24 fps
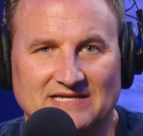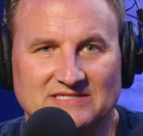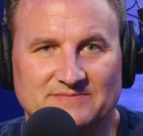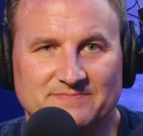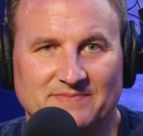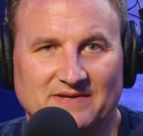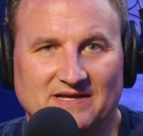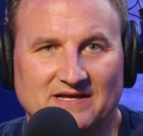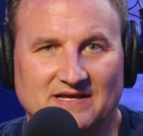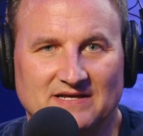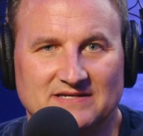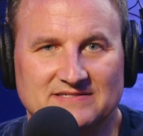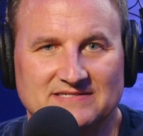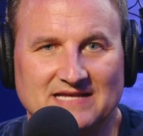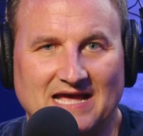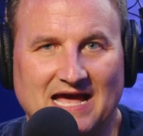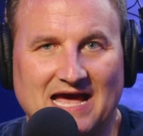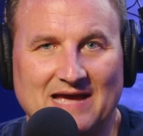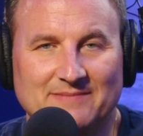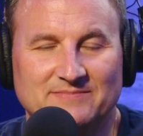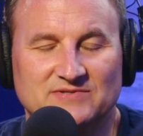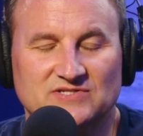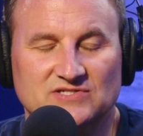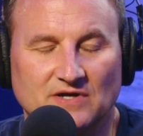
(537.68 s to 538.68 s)
ask, because
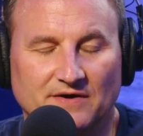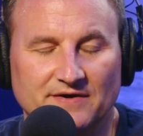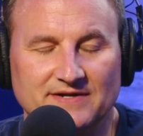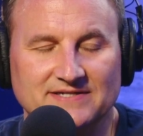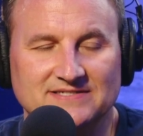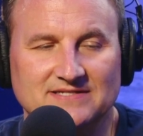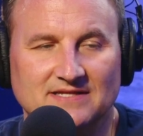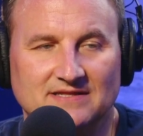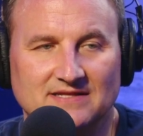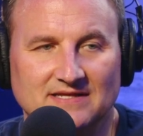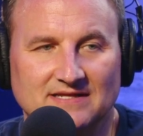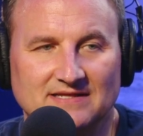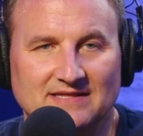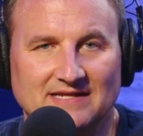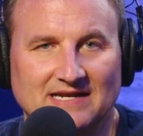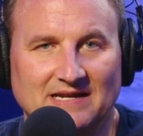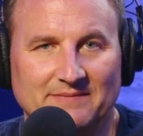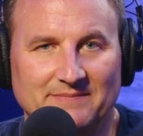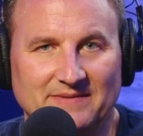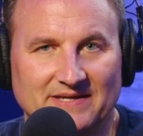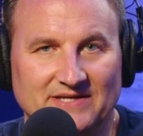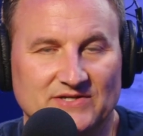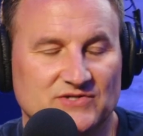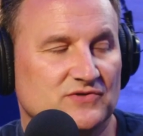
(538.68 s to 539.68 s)
I'm starting to think that
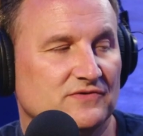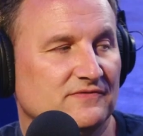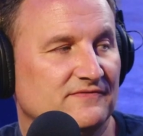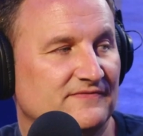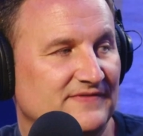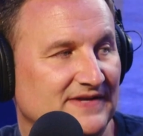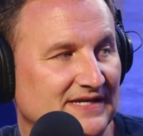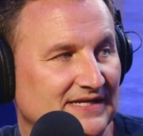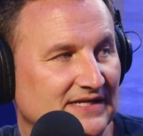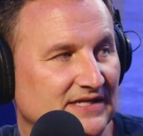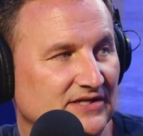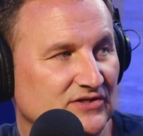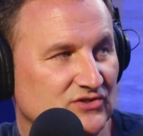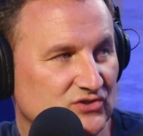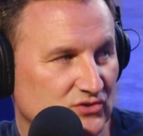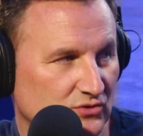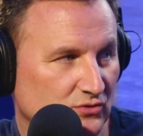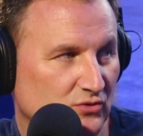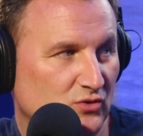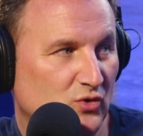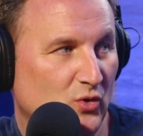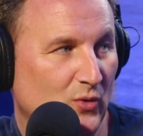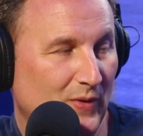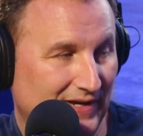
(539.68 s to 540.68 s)
I'm intervening
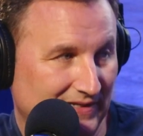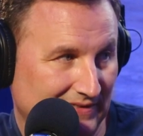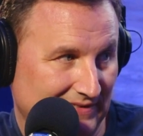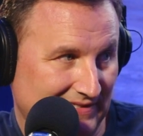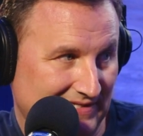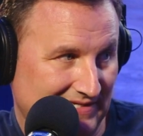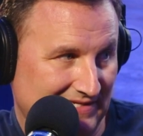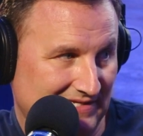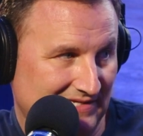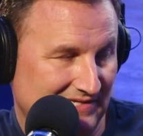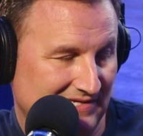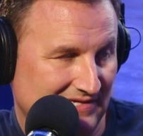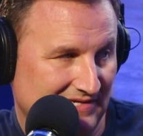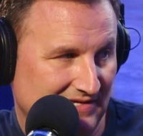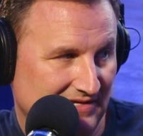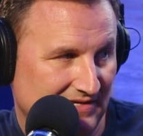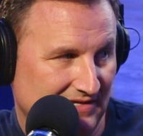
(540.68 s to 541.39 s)
too quickly.